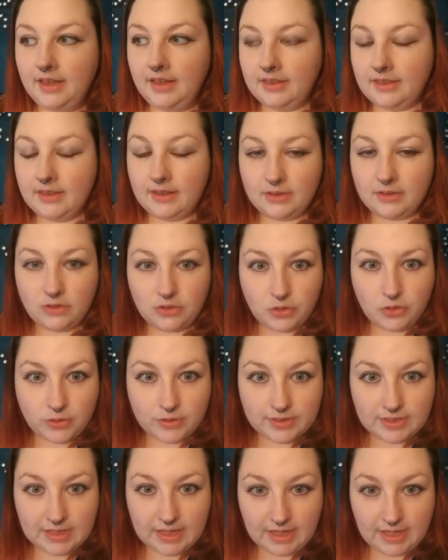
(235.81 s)
that you
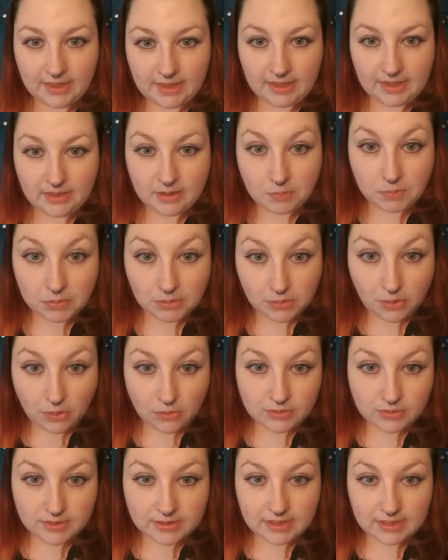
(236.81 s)
see that either
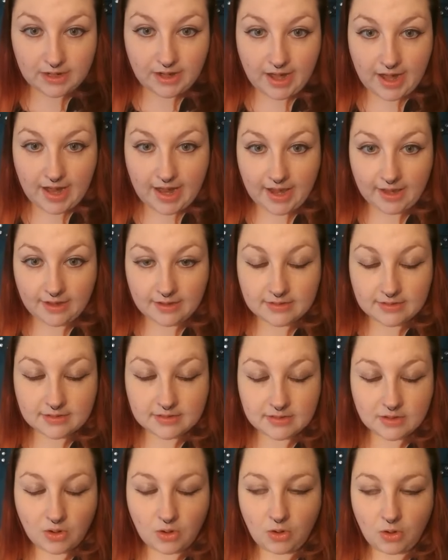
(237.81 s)
belongs to your
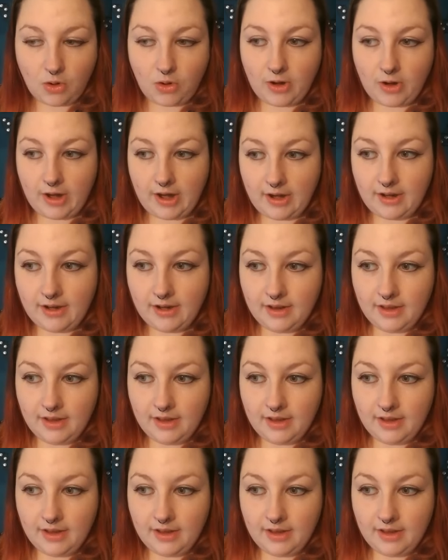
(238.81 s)
ex or